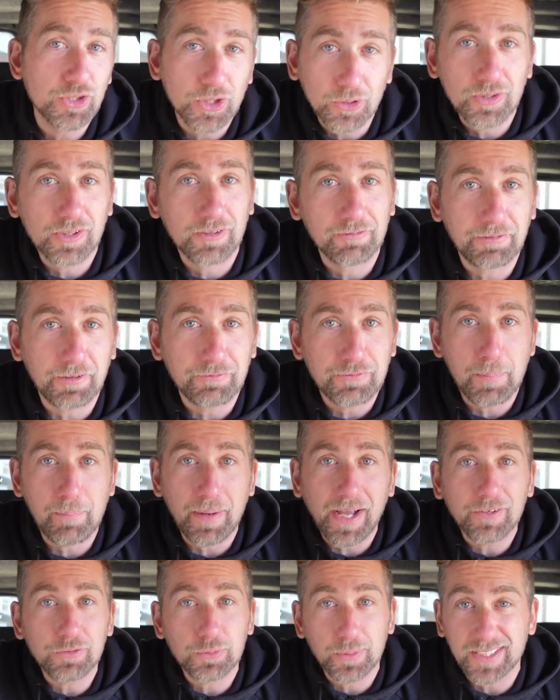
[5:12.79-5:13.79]
two hundred and fifty
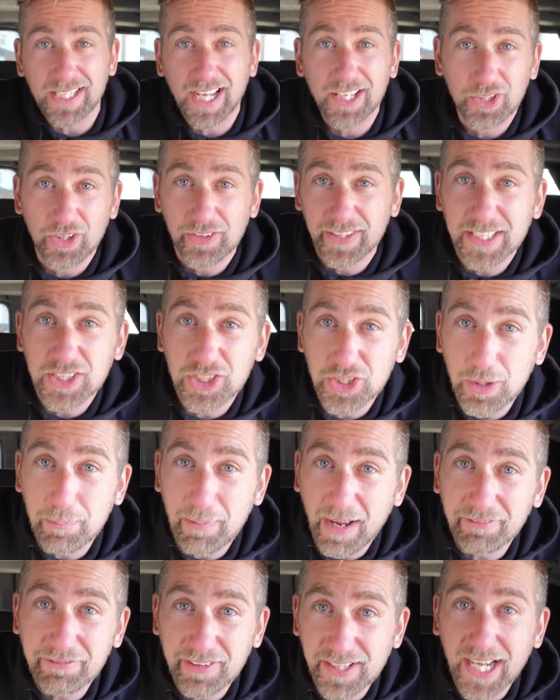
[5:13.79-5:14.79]
pounds, which I don't think is too
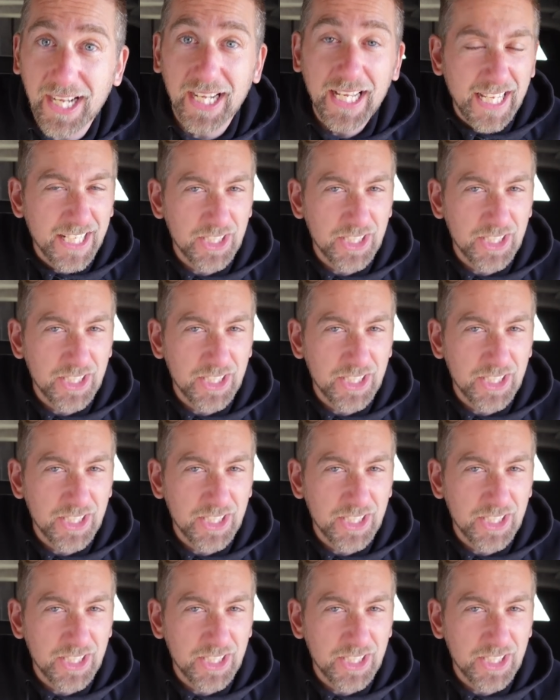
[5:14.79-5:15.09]
bad for that.